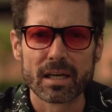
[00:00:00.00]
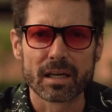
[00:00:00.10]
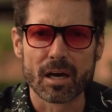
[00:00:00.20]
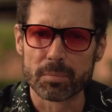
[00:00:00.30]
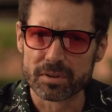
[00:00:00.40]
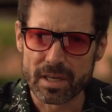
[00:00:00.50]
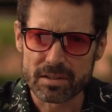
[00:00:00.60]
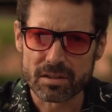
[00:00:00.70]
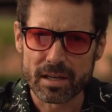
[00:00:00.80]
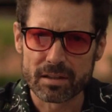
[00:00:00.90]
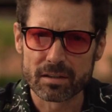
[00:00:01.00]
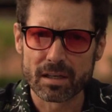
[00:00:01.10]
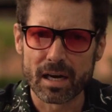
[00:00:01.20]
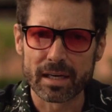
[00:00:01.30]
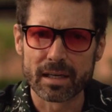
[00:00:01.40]
A couple days
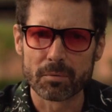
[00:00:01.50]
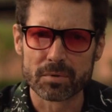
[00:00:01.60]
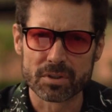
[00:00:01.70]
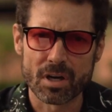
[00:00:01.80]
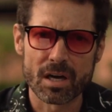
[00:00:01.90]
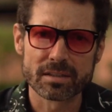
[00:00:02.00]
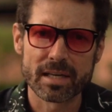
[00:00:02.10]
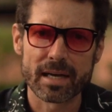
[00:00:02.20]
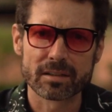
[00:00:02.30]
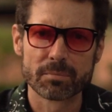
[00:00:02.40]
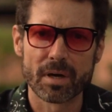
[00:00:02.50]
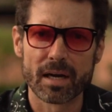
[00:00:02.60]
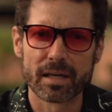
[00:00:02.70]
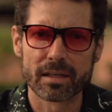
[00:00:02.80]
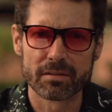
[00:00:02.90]
later, I was contacted
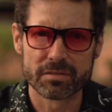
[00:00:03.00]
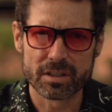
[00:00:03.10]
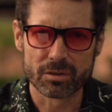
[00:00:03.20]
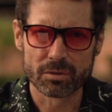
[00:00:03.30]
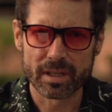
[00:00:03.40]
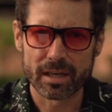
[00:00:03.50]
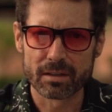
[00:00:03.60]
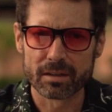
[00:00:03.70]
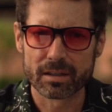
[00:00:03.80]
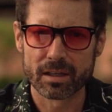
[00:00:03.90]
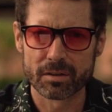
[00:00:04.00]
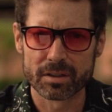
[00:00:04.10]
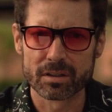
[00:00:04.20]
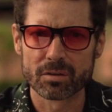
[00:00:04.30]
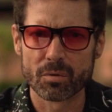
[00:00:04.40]
by a vehicle
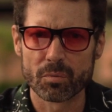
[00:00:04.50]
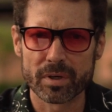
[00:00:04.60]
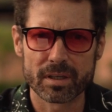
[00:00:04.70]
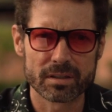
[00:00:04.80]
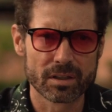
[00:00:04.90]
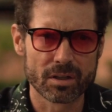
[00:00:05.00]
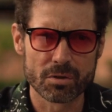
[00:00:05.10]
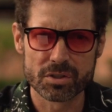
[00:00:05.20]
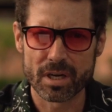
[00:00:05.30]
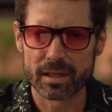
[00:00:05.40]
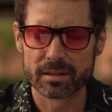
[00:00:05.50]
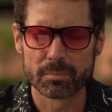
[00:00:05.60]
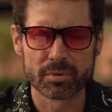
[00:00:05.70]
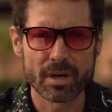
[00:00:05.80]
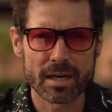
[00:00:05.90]
carrier. We negotiated the
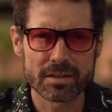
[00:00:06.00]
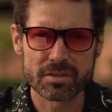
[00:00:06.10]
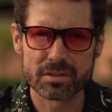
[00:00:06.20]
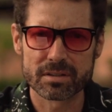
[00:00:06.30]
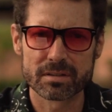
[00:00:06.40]
price,